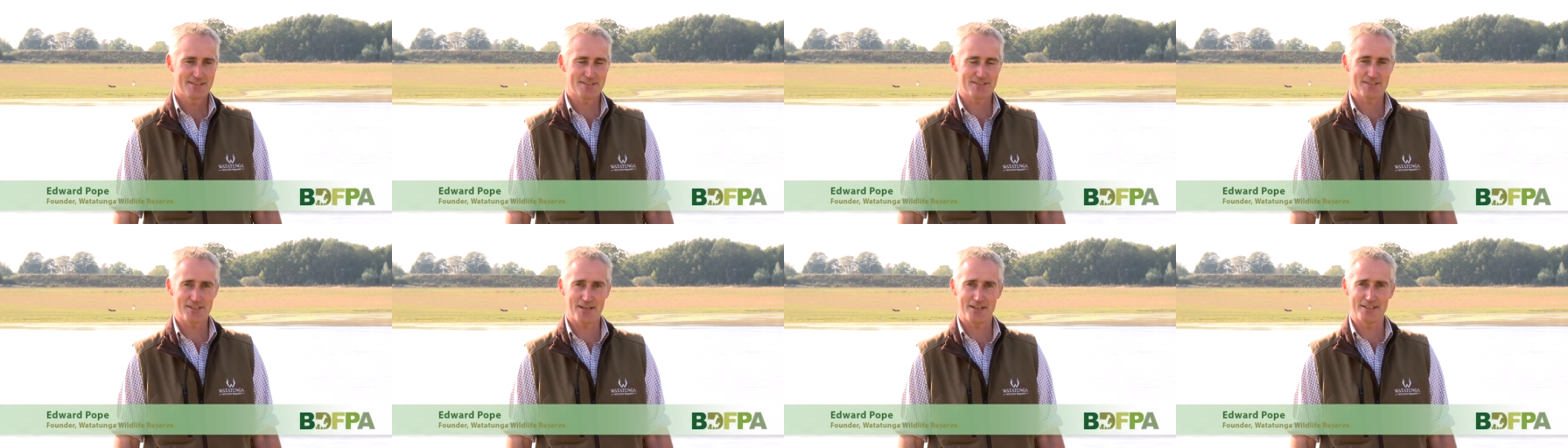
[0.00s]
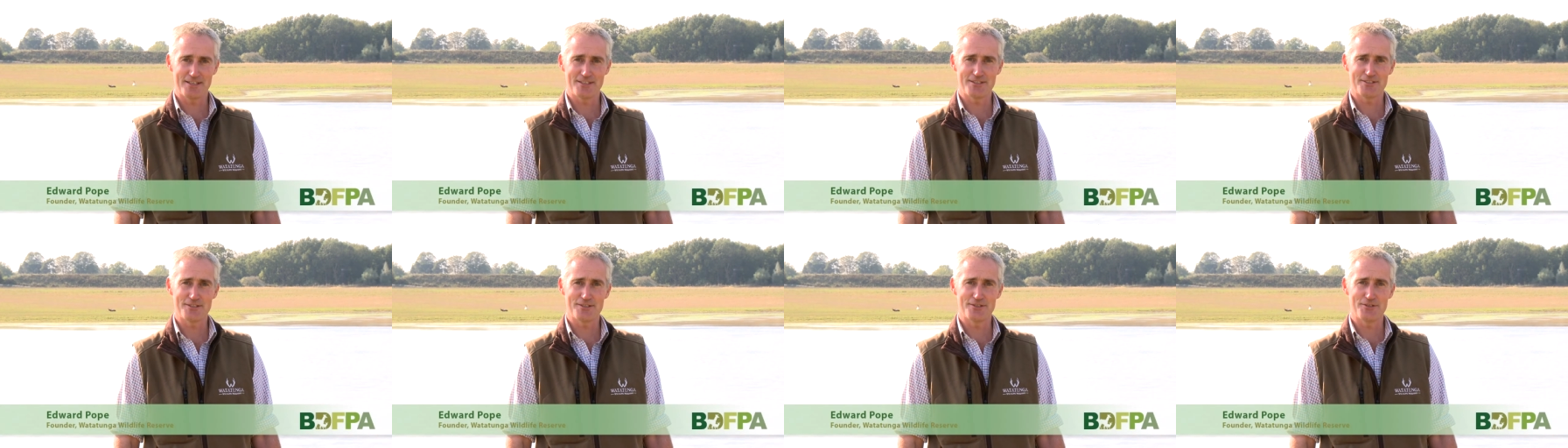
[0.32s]

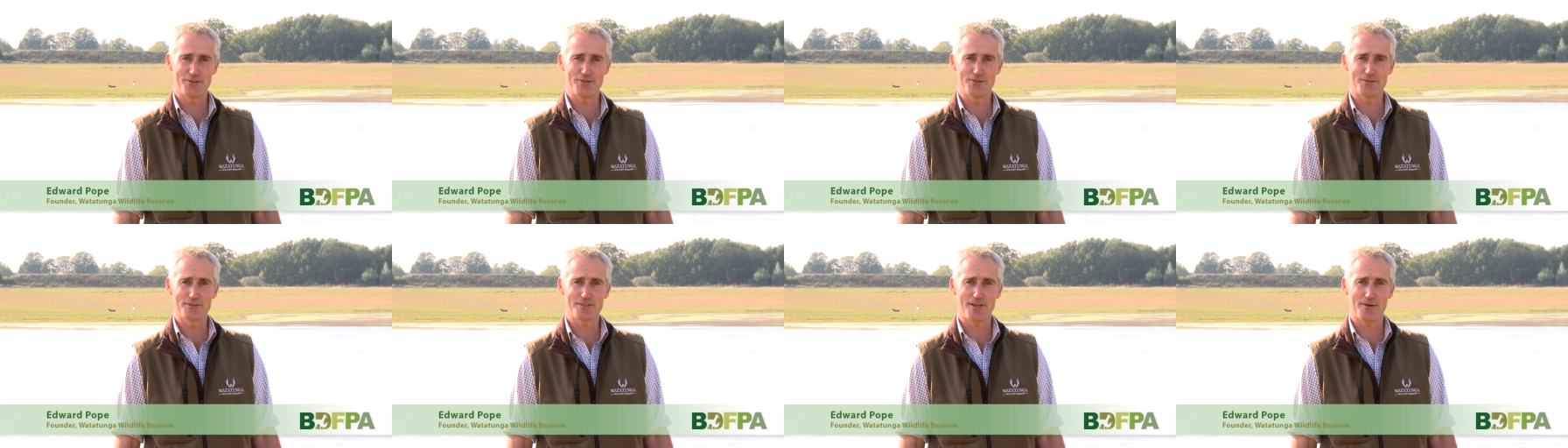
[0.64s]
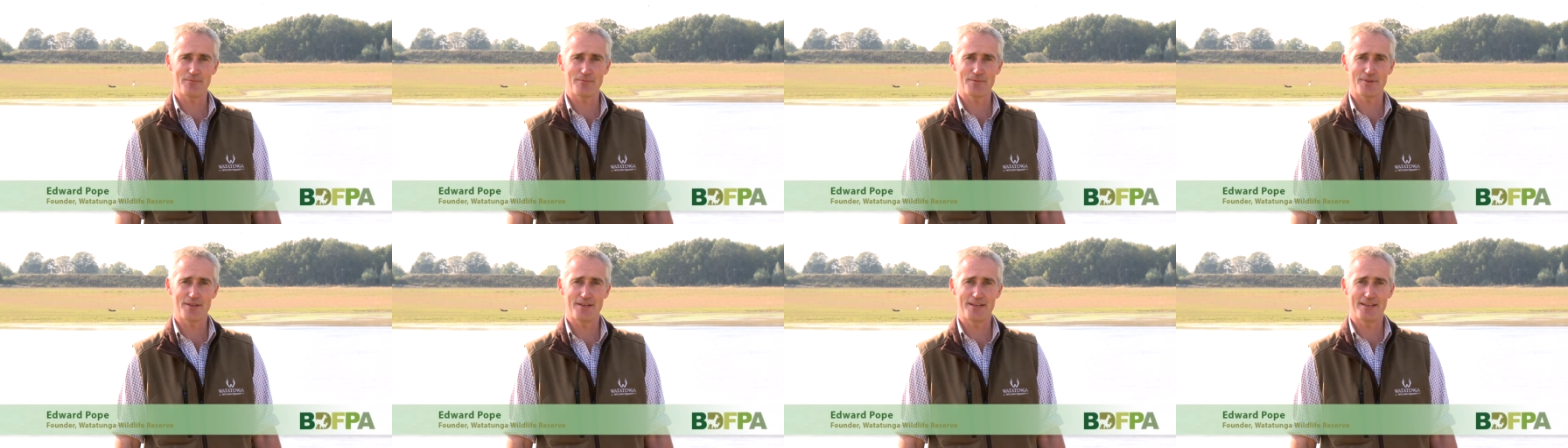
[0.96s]
decided to do
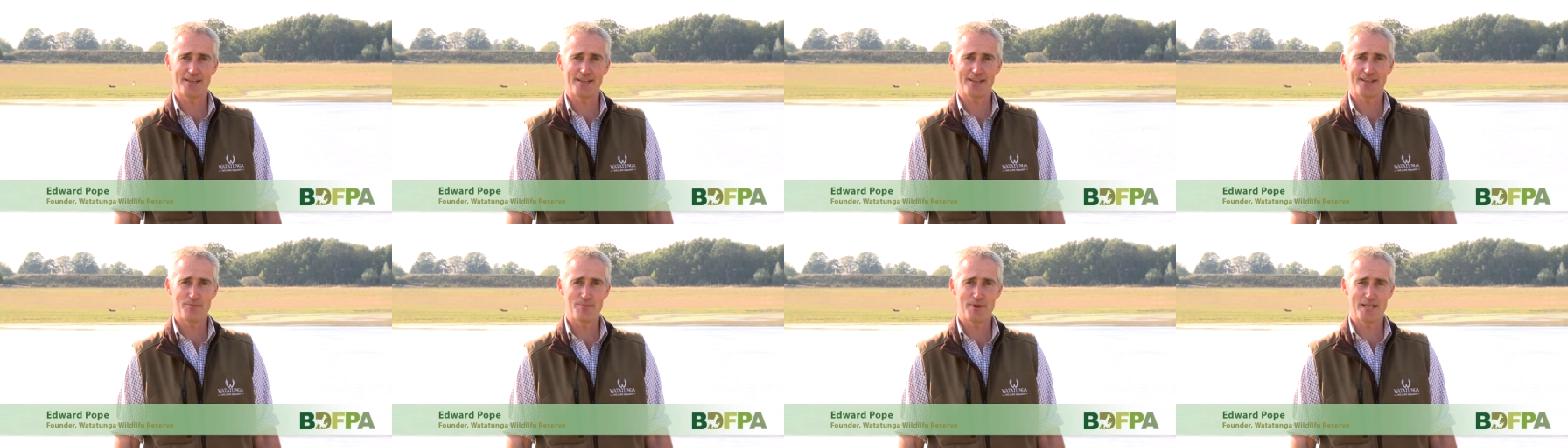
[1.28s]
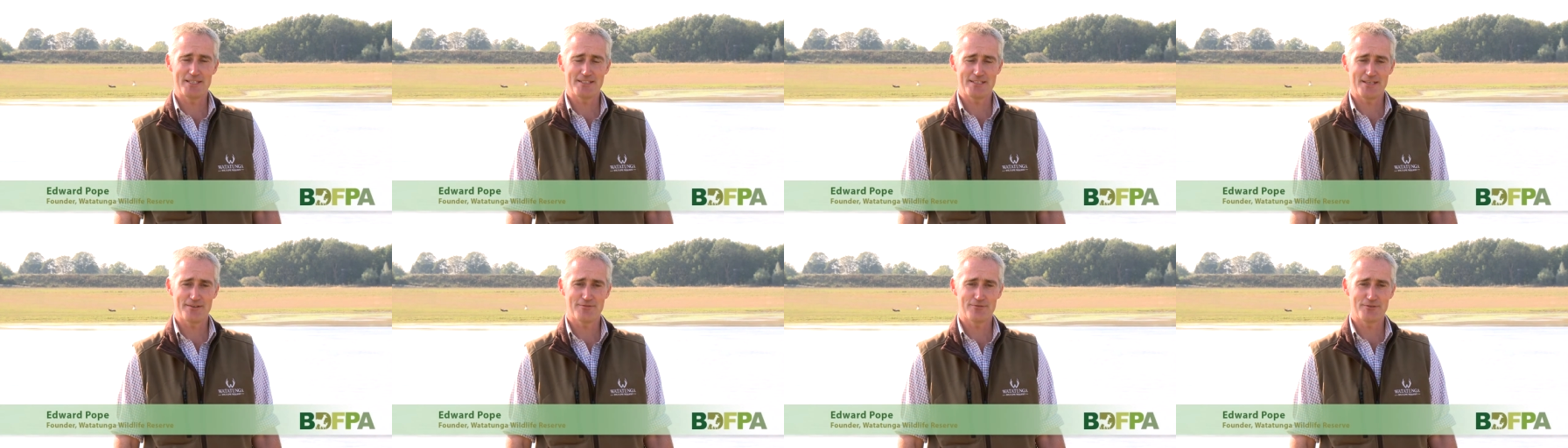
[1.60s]
something a
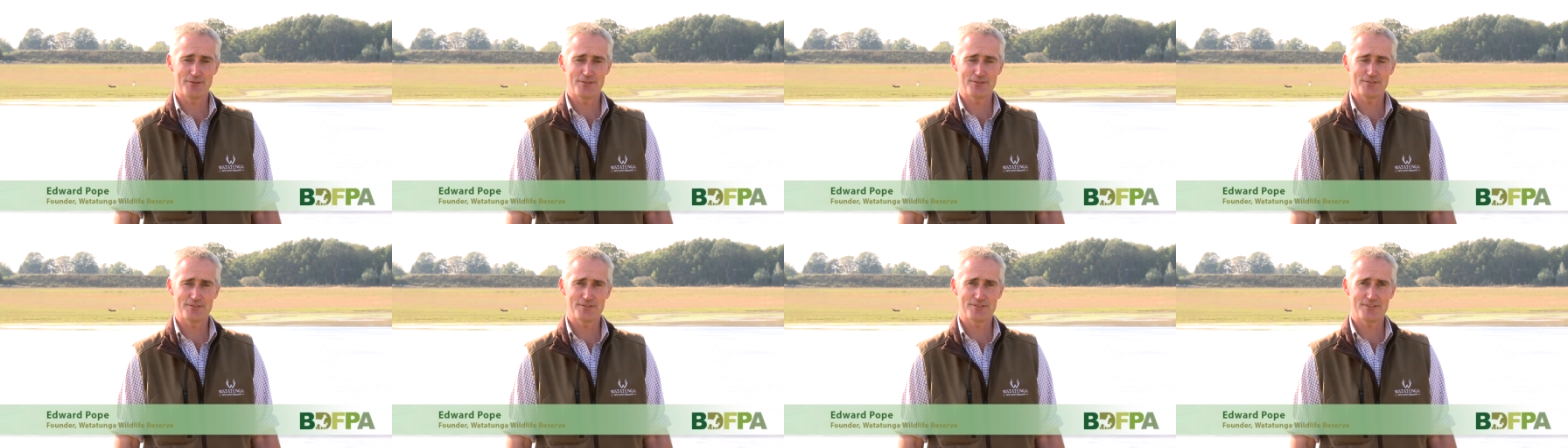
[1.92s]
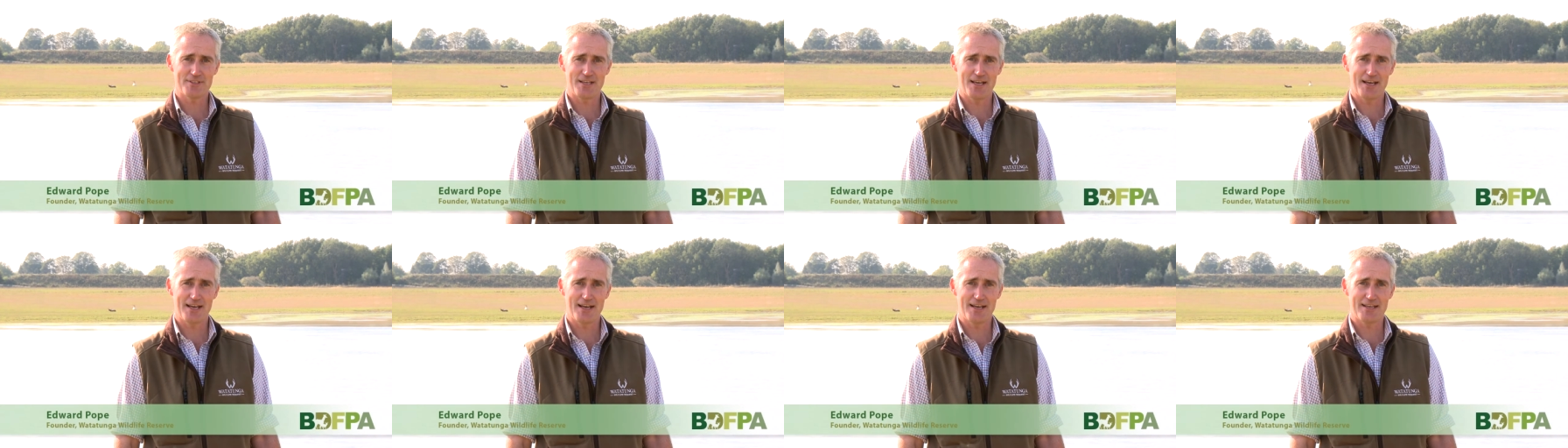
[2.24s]
bit
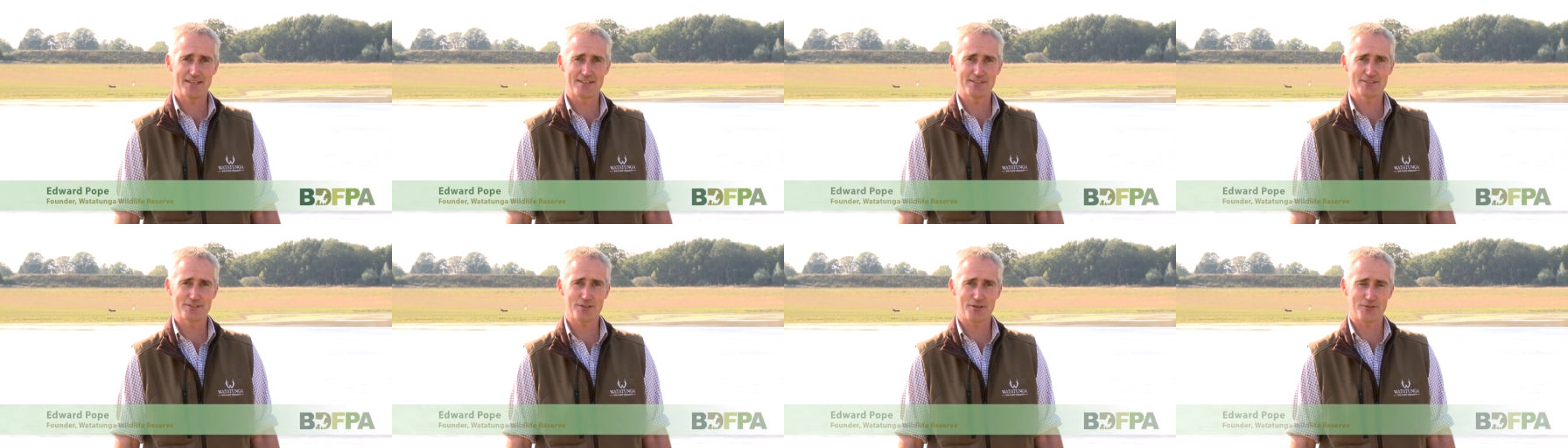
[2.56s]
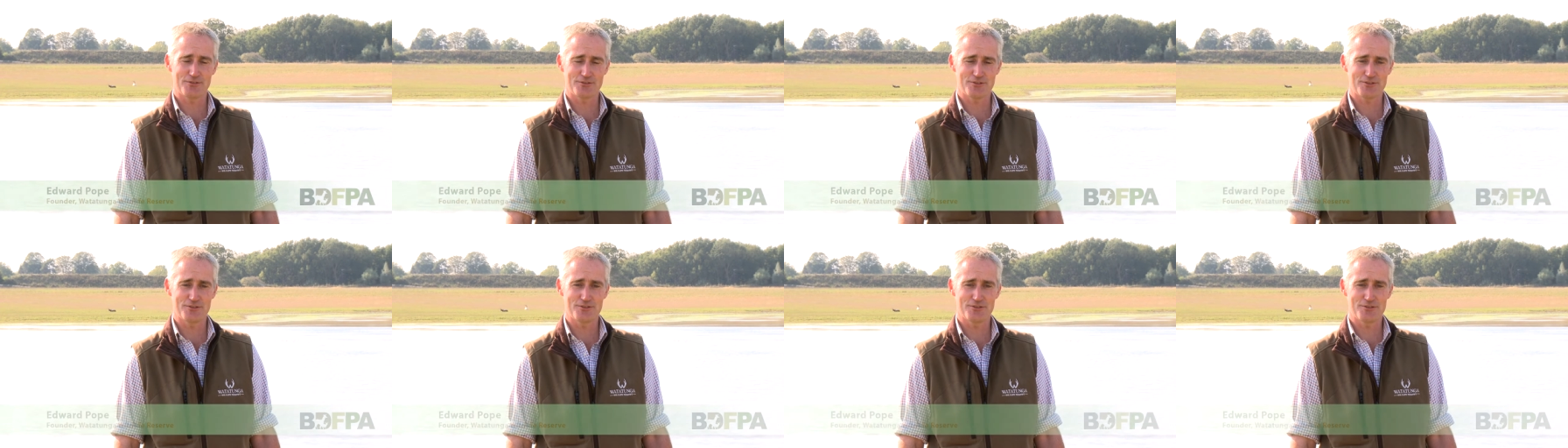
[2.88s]
different and
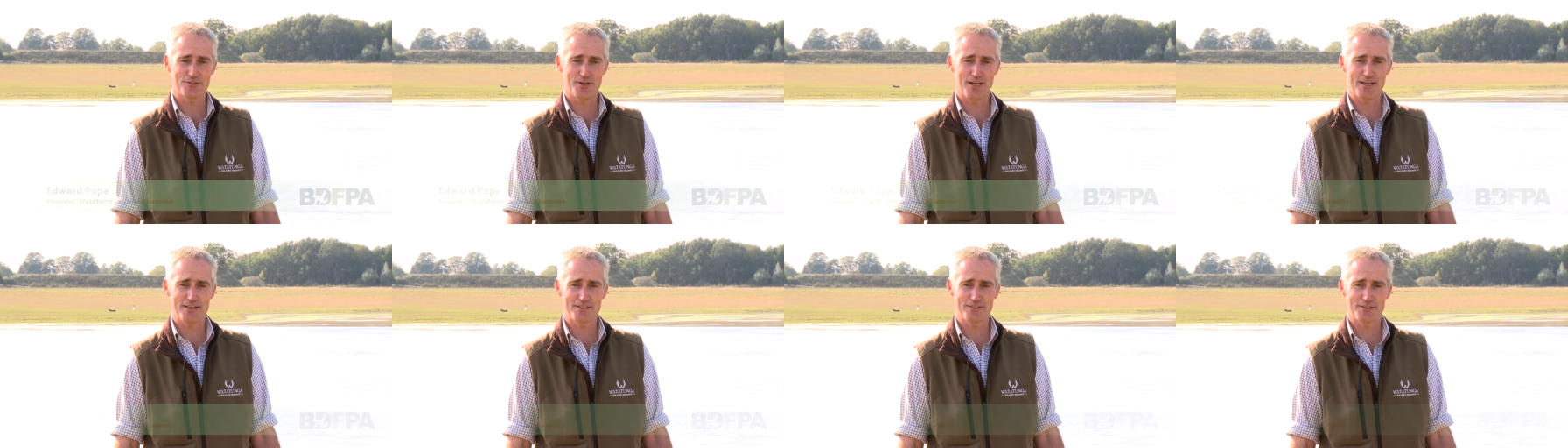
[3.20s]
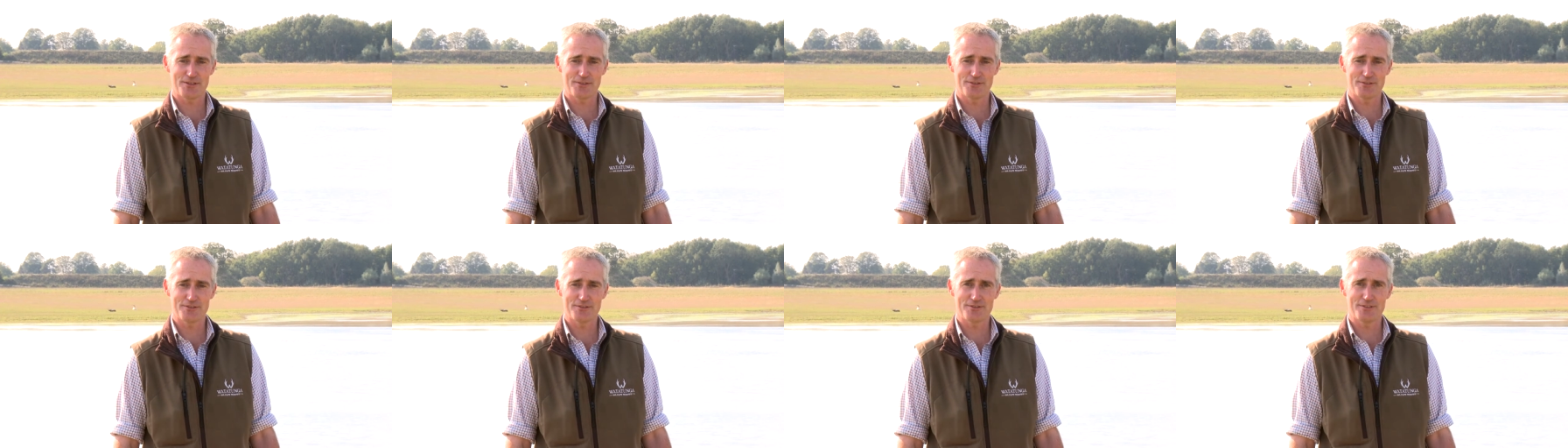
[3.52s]

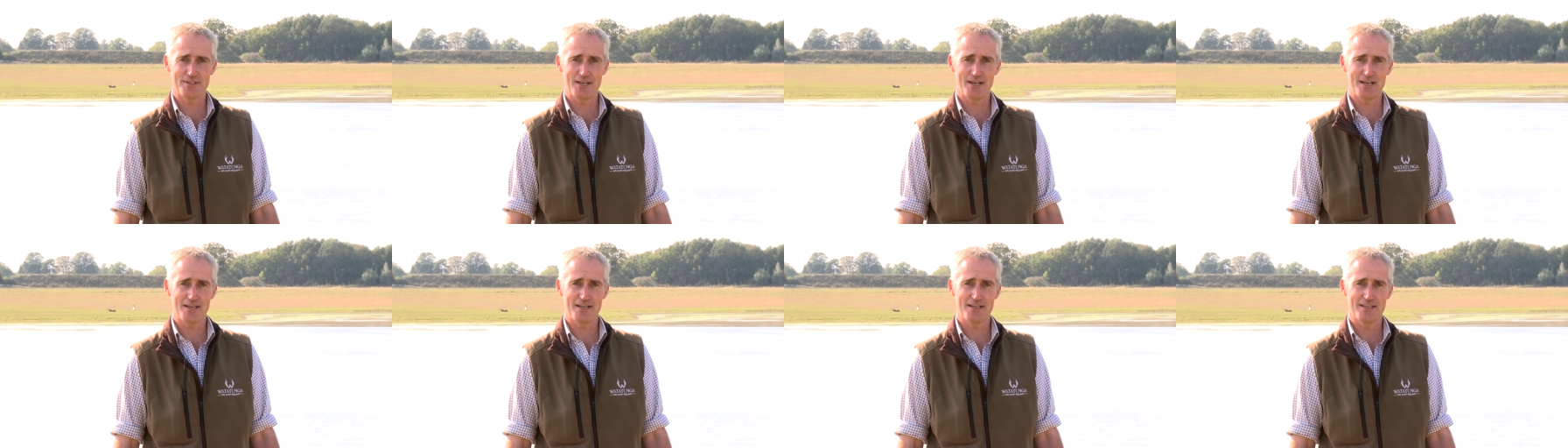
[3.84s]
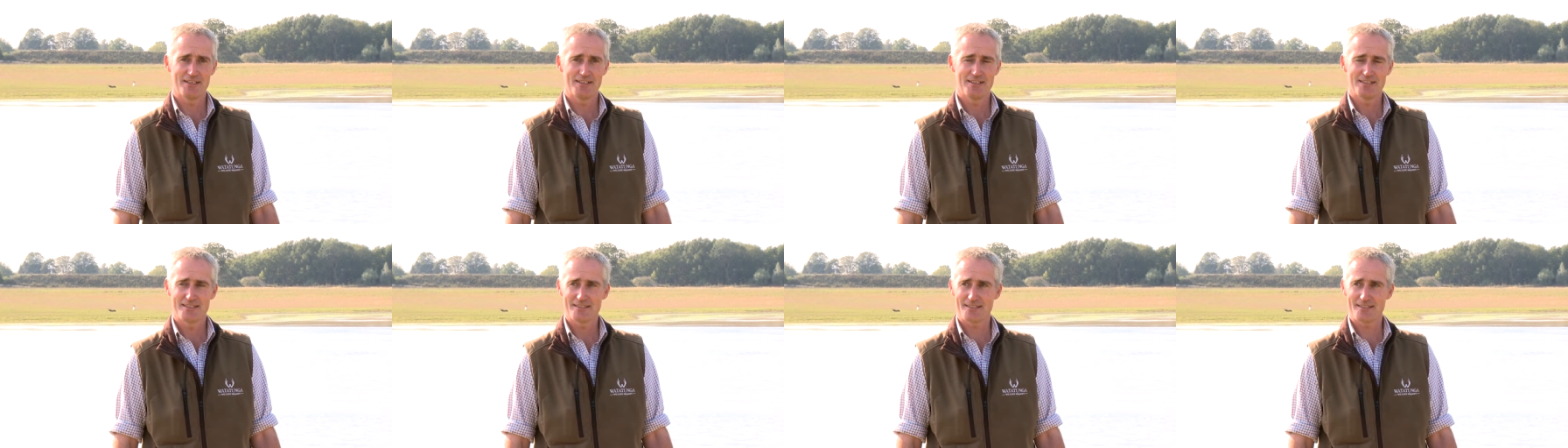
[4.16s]
concentrate on uh,